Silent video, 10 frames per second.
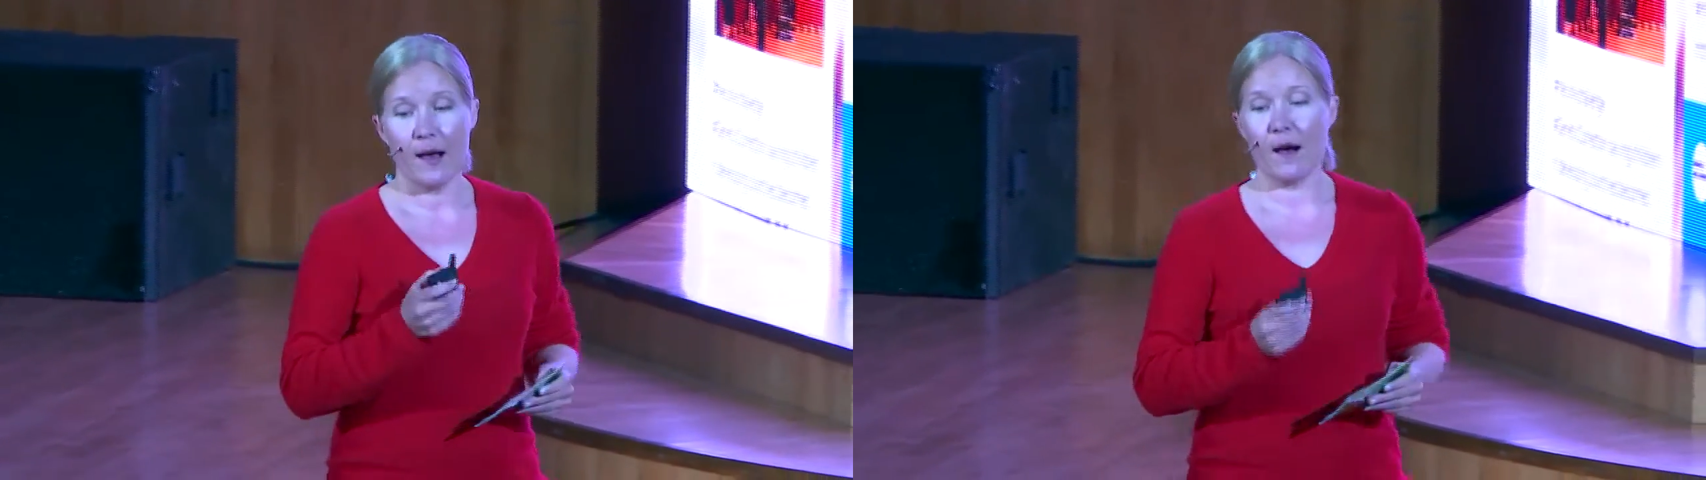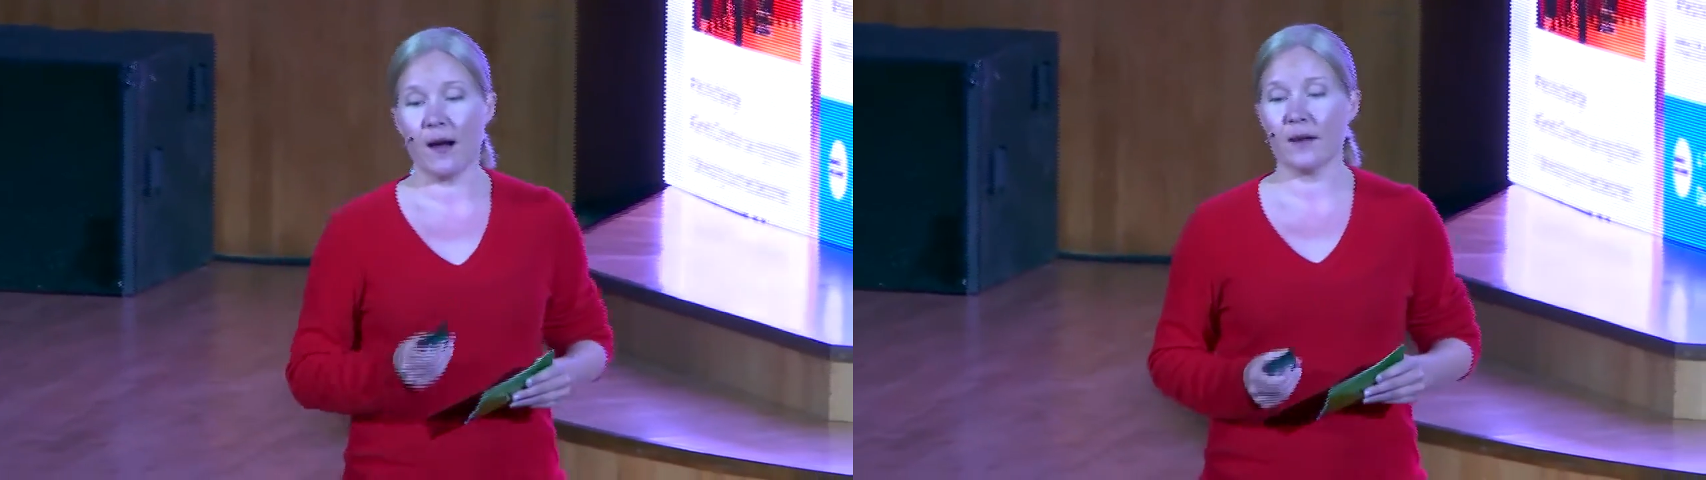
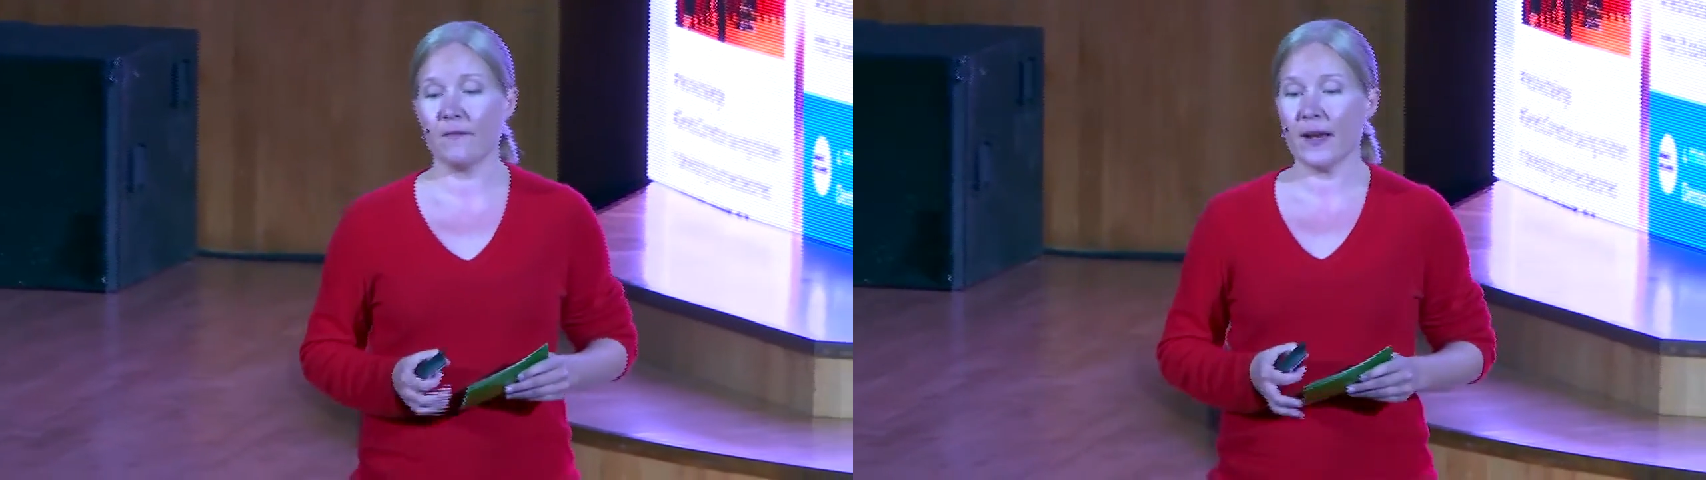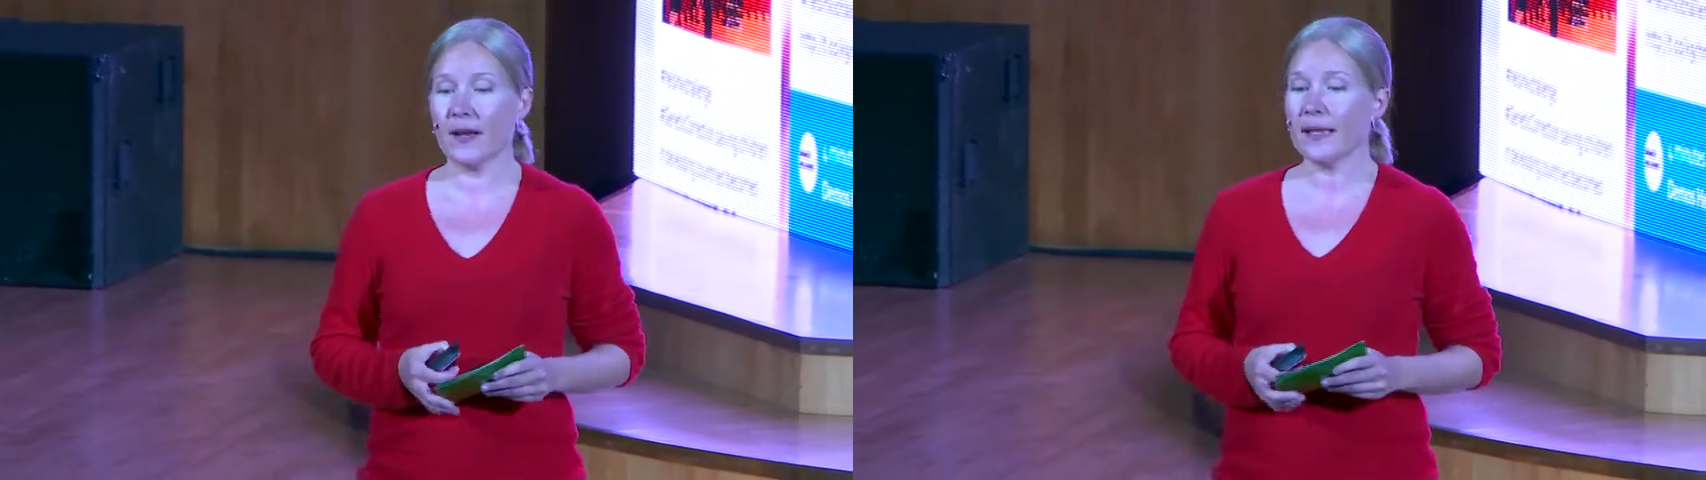are
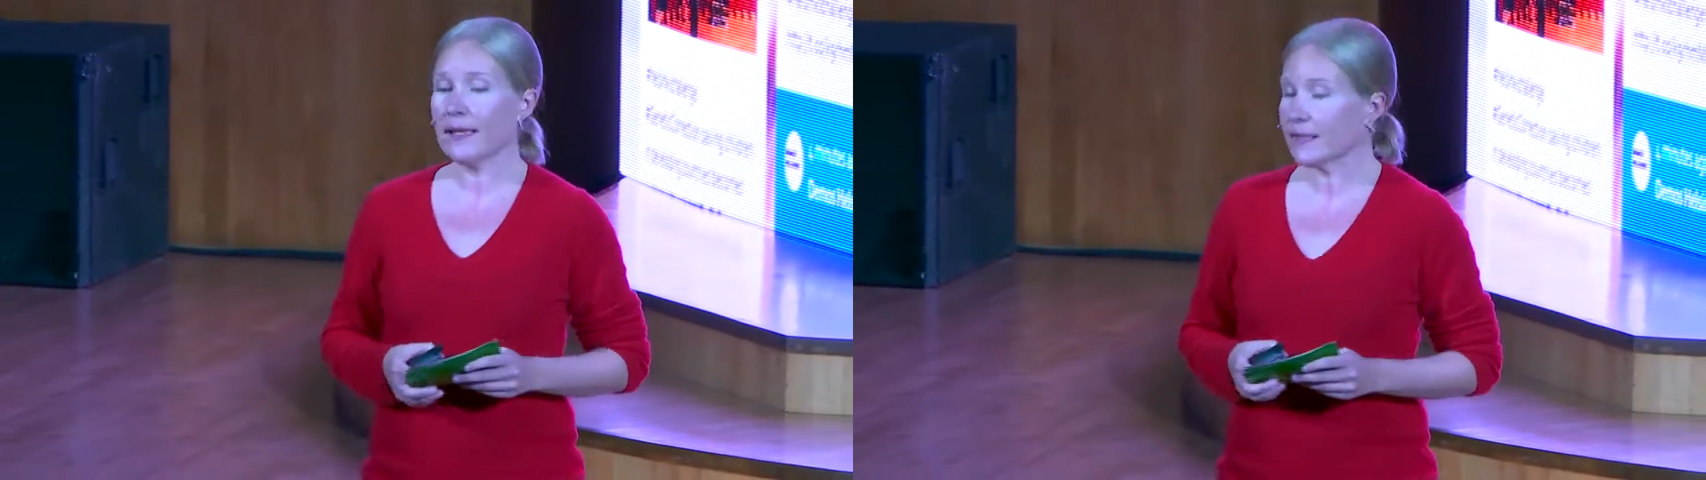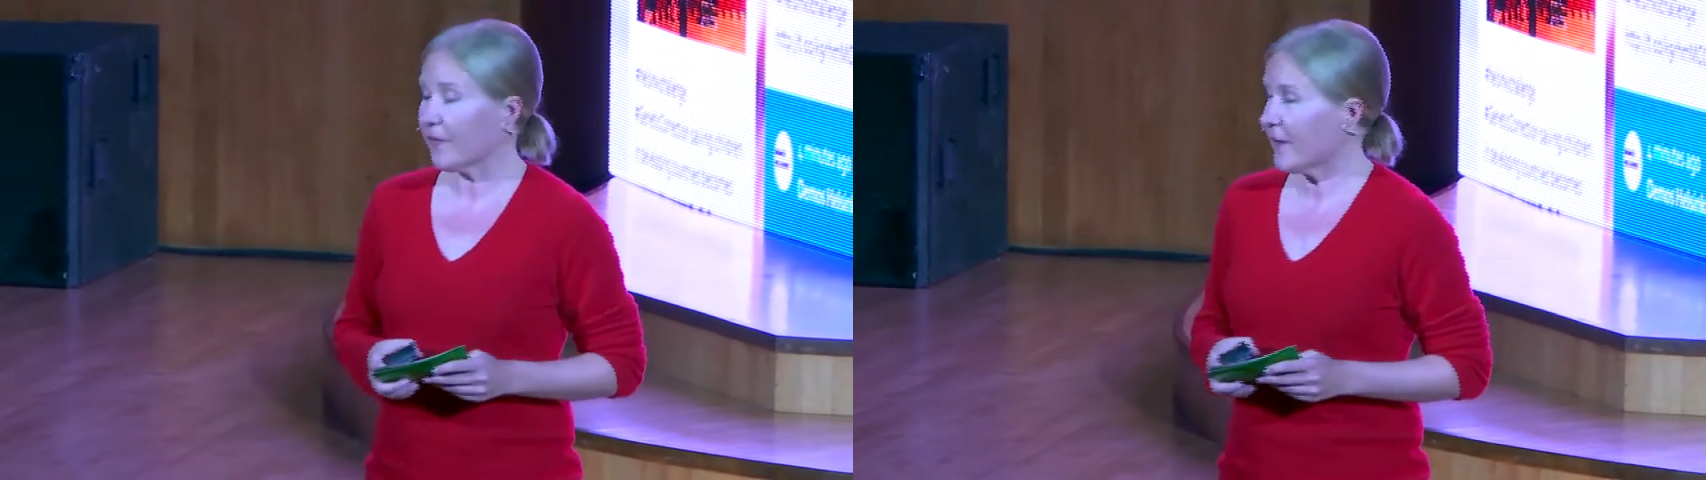very
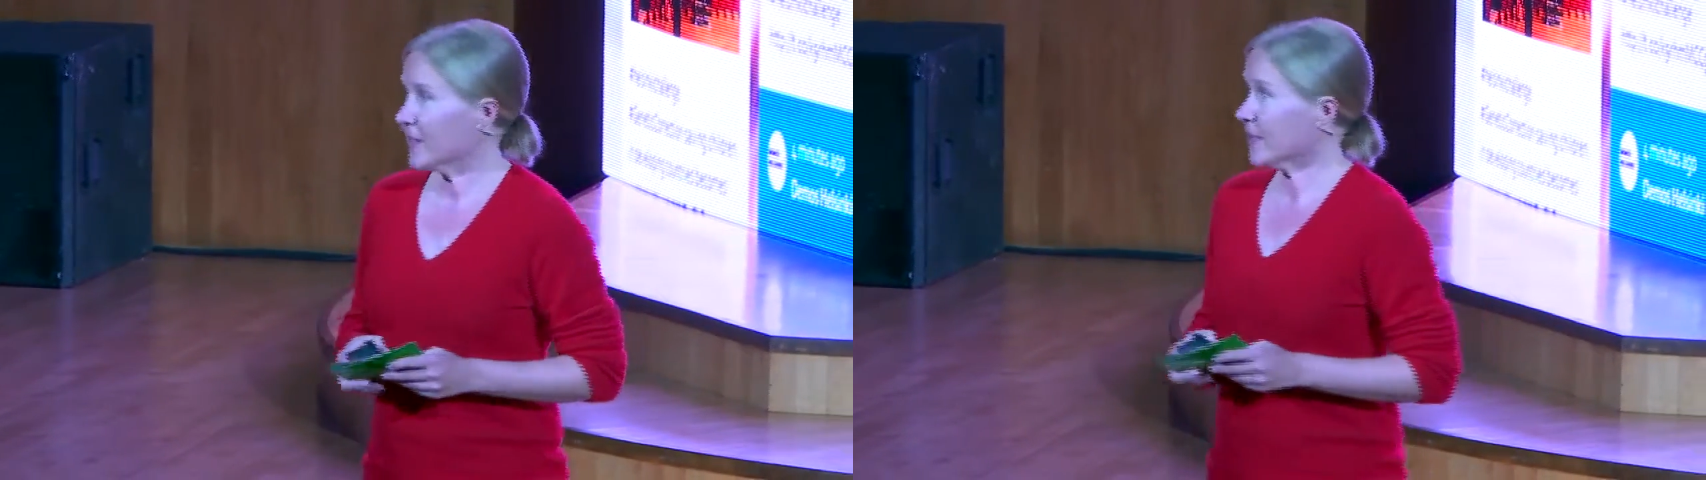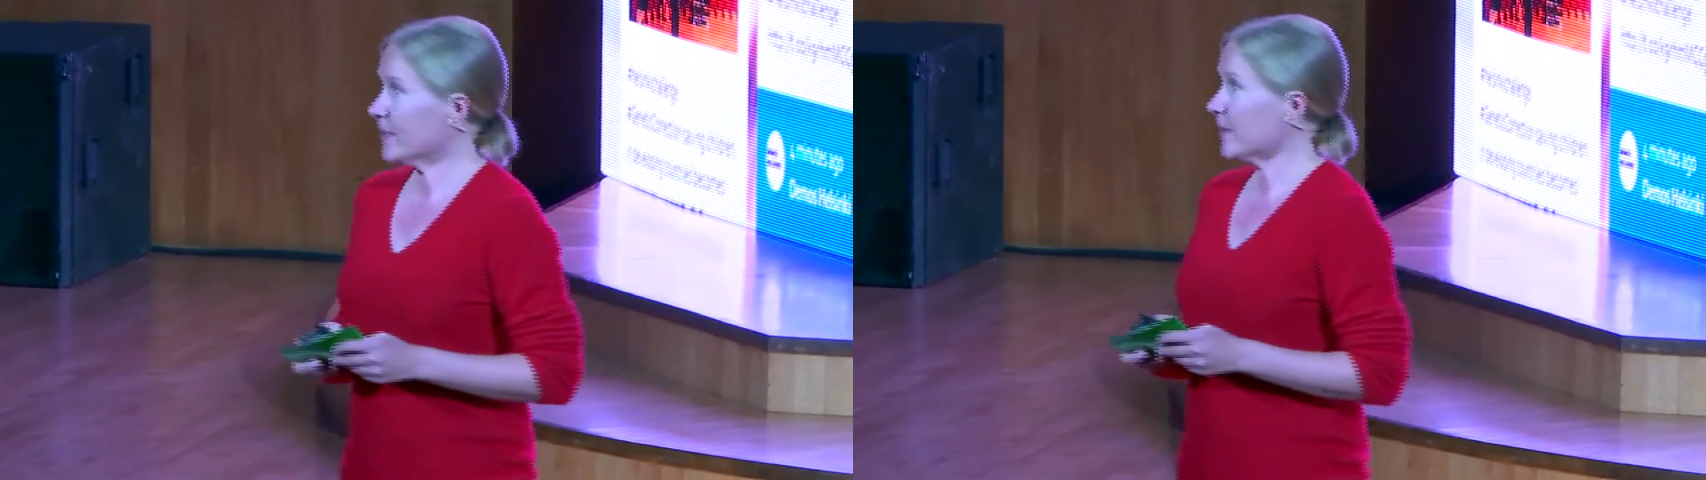
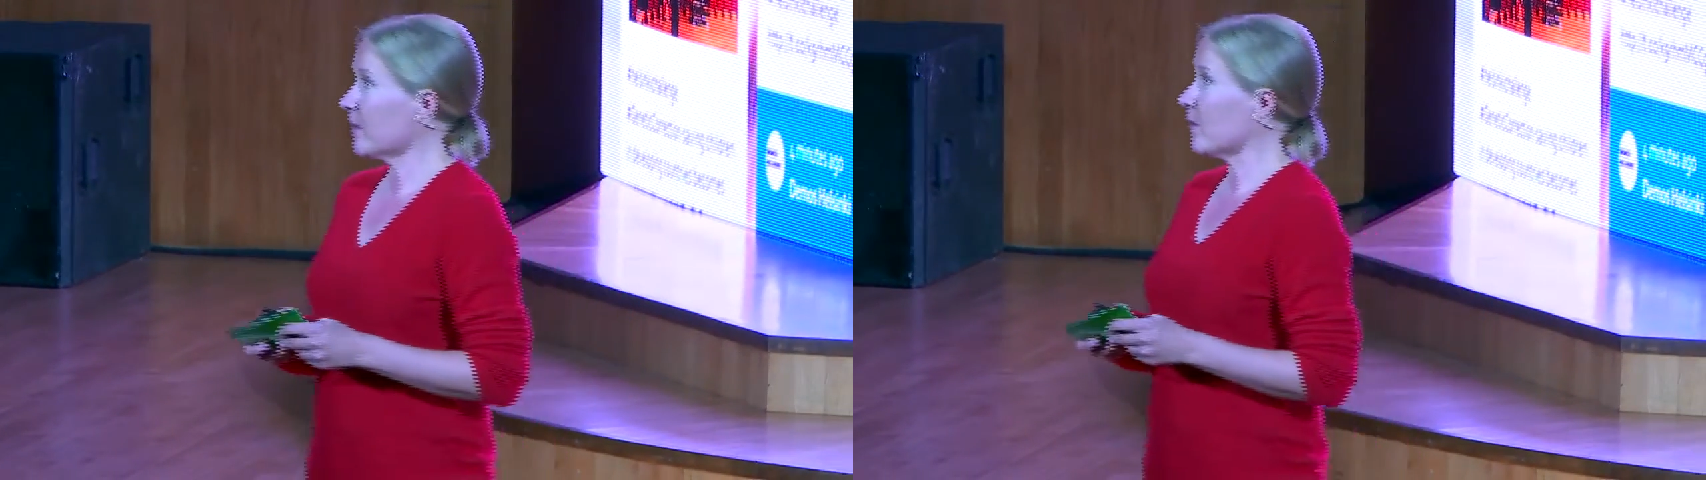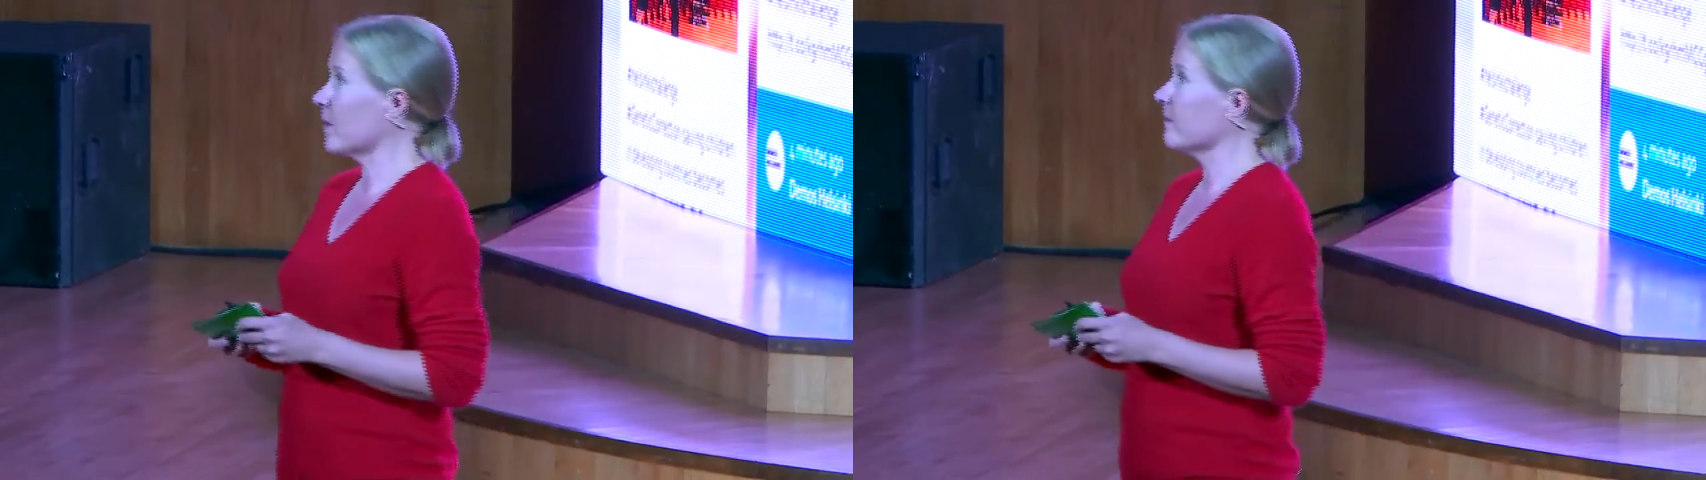insufficient,
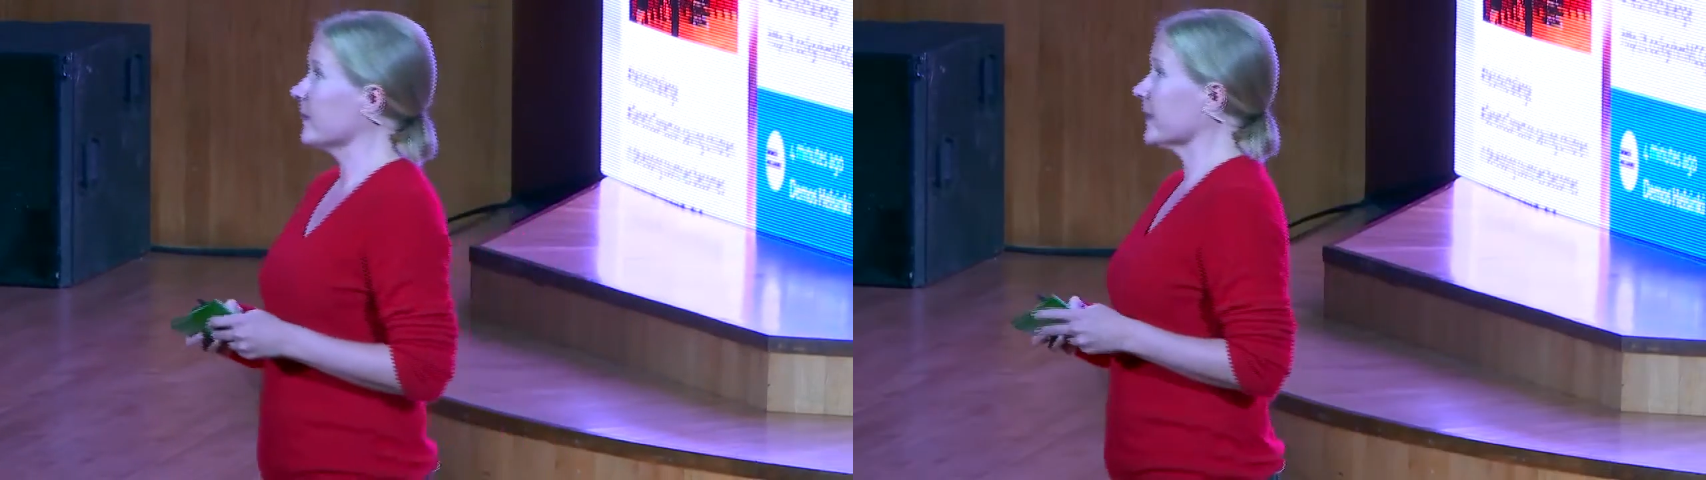or